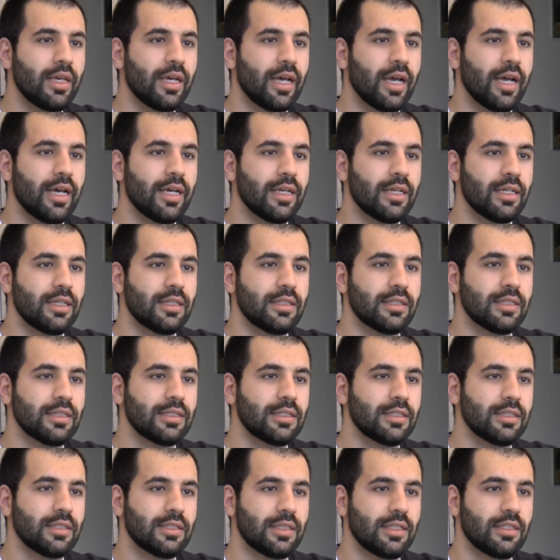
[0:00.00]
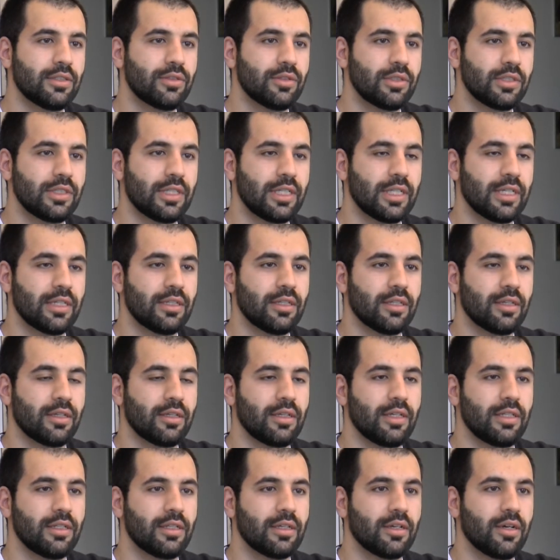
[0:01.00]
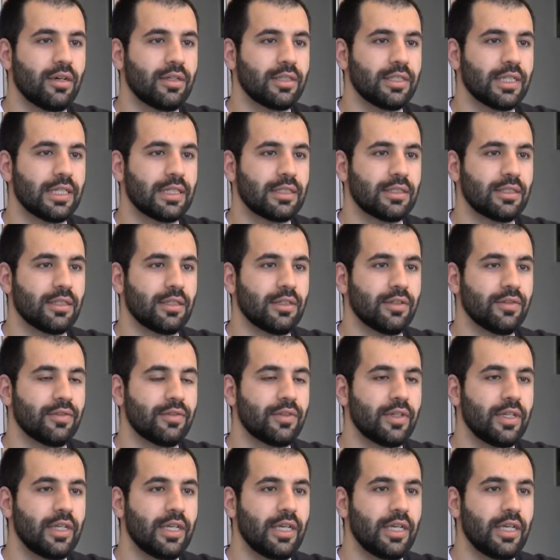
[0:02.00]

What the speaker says: And this is interesting in the context of